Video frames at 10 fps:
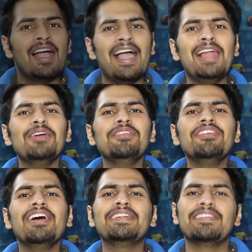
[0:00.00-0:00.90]
Hello
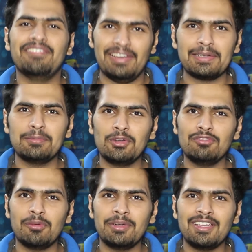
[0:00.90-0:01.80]
everyone and welcome to
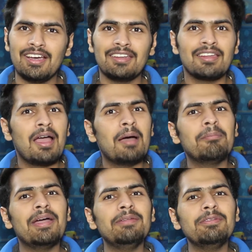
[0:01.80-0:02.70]
Info Bhandaar.
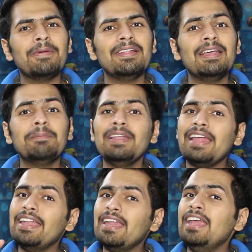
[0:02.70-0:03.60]
My name is Parth Nagpal
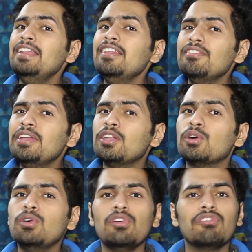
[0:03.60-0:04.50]
and in this
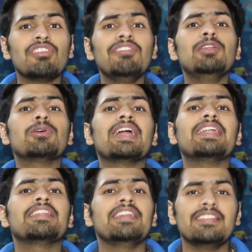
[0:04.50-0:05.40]
video, we will look
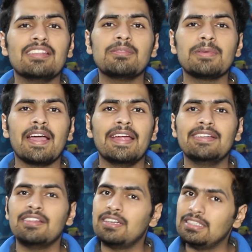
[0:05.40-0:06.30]
at the reasons
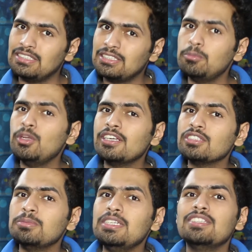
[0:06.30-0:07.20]
behind Jammu and
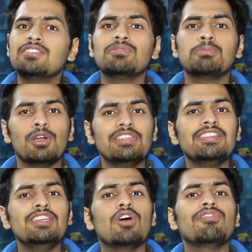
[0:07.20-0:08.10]
Kashmir's
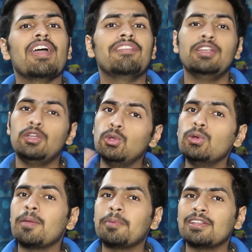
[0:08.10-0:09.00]
policy of having two
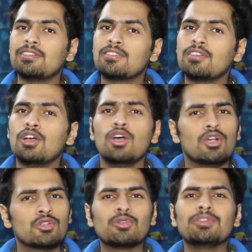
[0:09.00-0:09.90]
capitals.
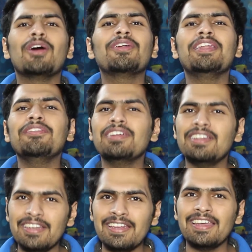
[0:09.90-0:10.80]
So without any further
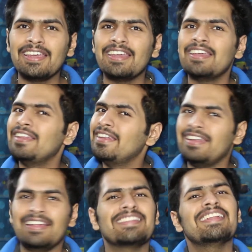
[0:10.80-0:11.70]
delay,
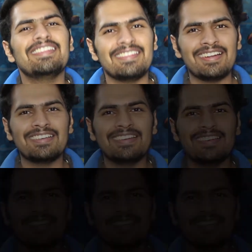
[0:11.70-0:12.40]
let's get started.